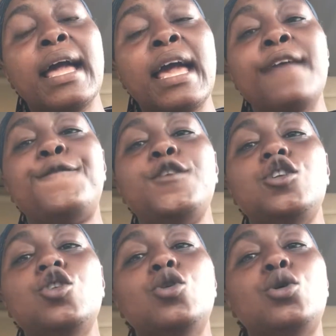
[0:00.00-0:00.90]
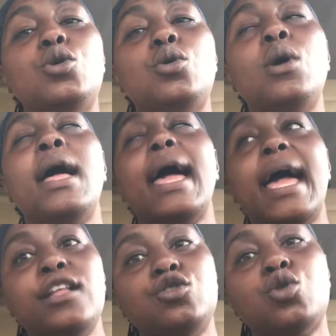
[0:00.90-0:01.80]
If you
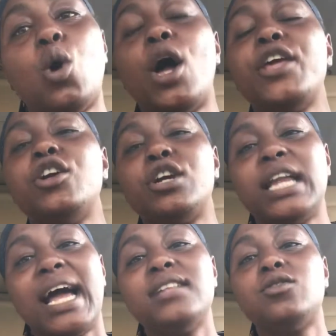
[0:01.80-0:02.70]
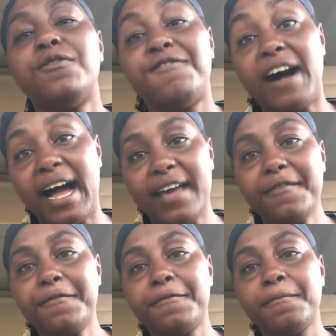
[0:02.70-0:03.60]
enjoy your 9 to
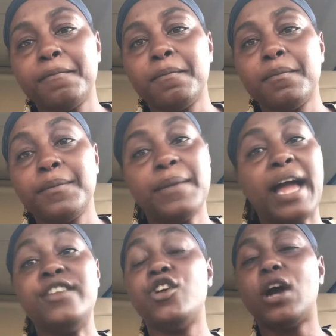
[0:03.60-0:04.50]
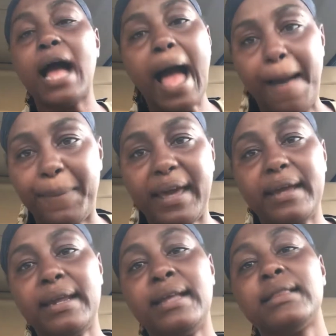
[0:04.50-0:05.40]
5 and you're happy
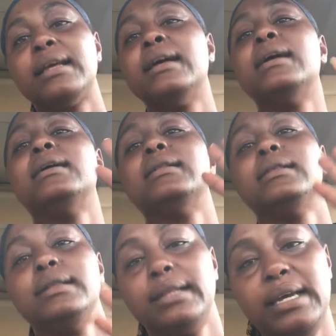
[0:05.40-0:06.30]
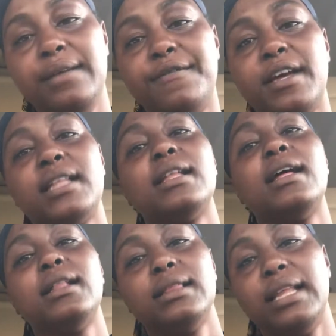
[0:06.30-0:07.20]
in it, leave it,
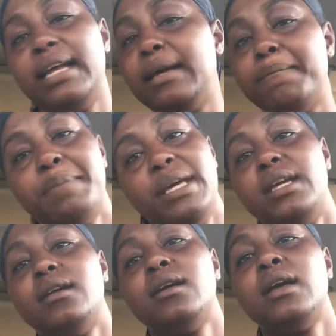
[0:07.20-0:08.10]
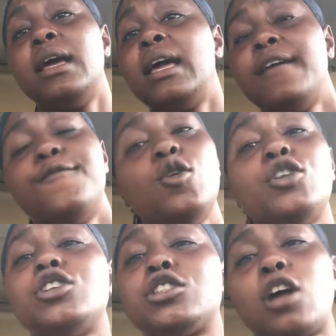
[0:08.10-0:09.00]
let it be. If
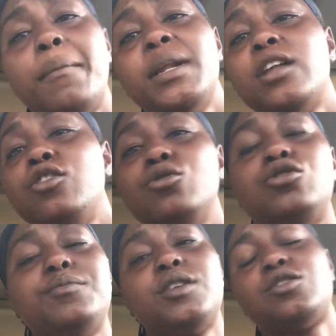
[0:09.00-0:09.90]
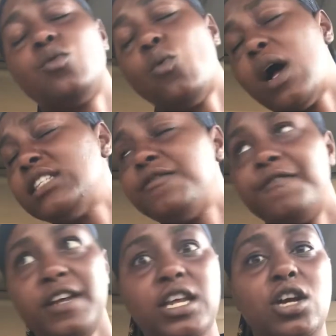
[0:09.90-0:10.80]
you're just coming on YouTube just to watch
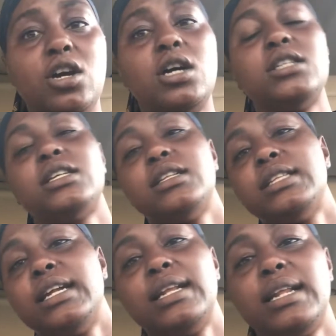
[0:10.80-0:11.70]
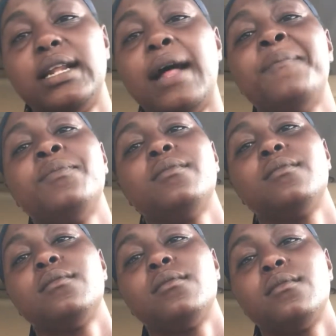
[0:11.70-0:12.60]
videos and
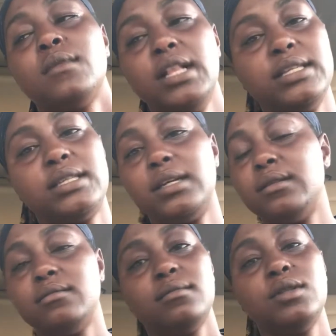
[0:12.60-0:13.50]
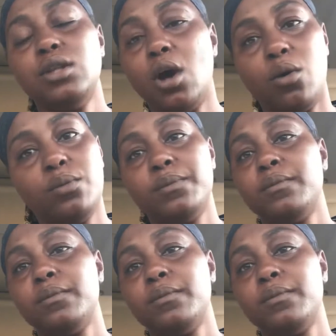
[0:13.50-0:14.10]
listen, no.